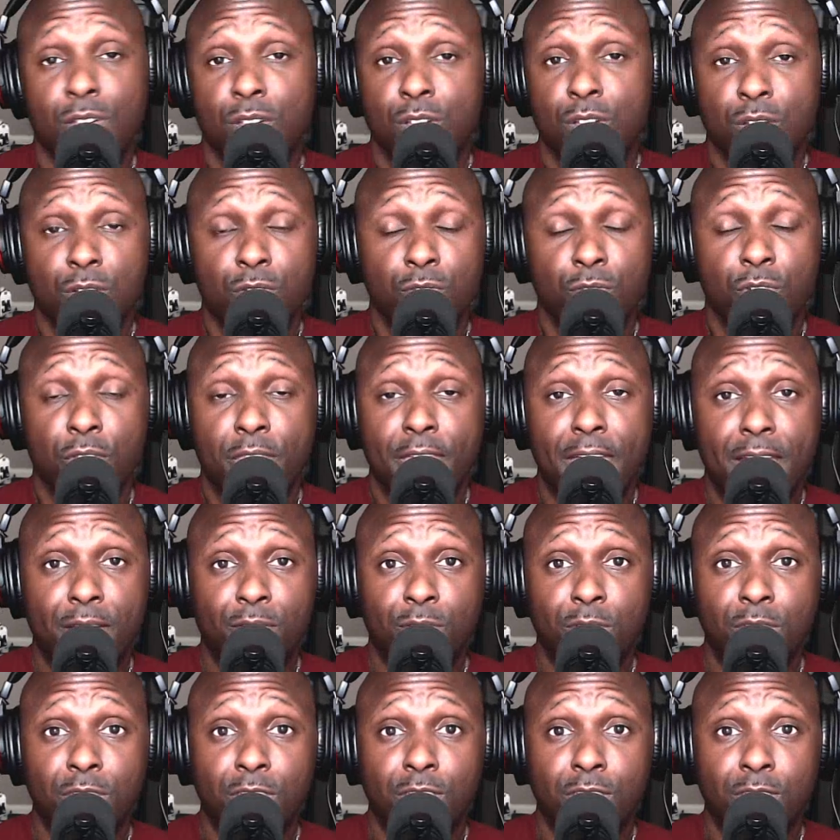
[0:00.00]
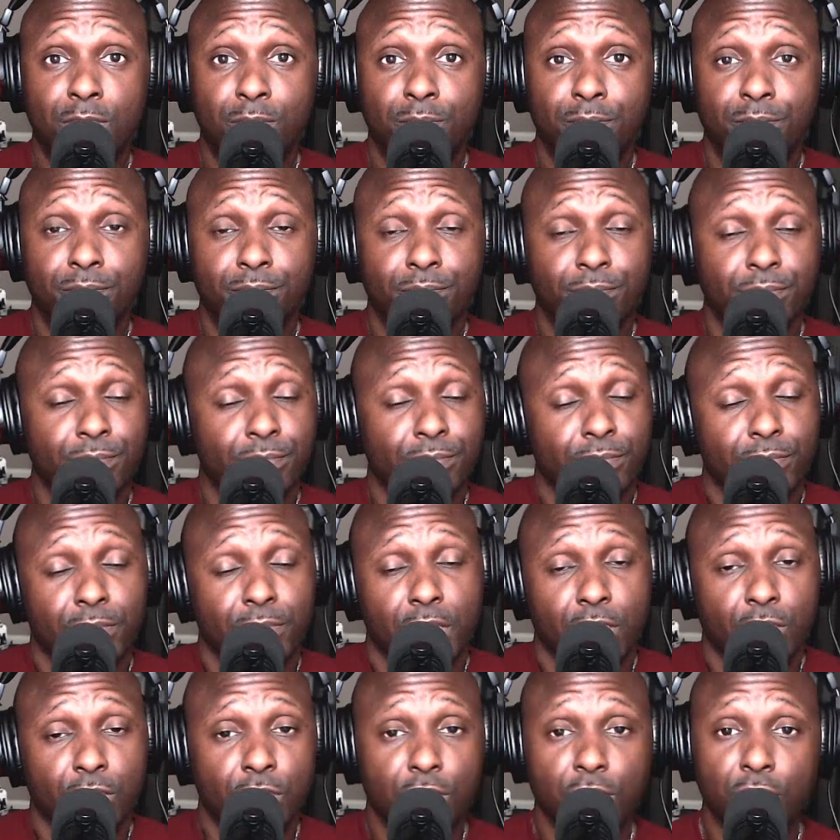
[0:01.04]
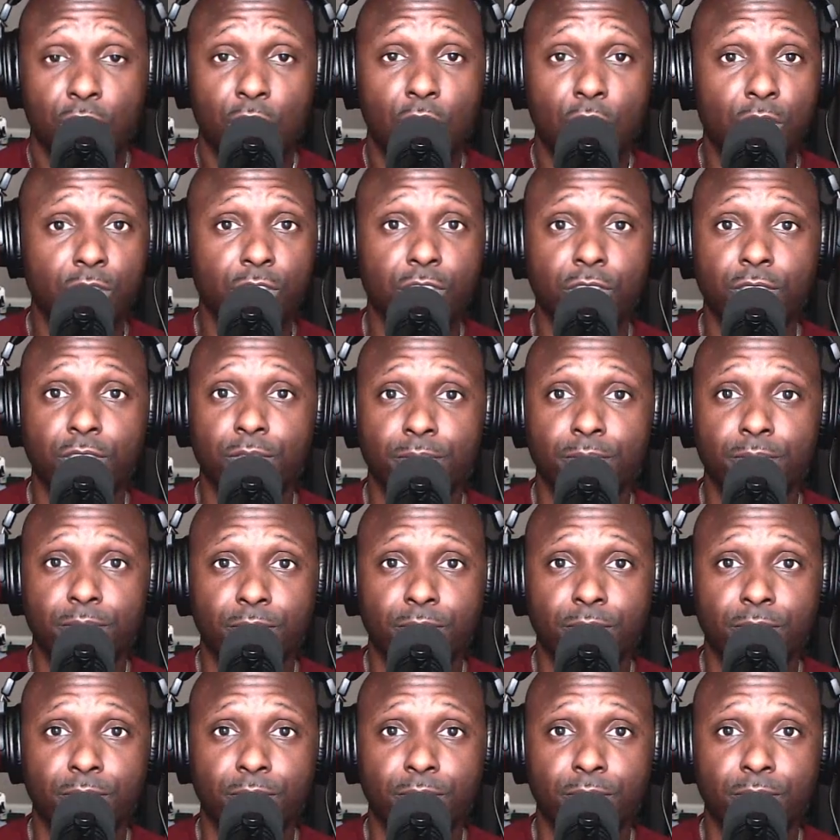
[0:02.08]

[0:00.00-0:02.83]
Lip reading: For that reason, she lost.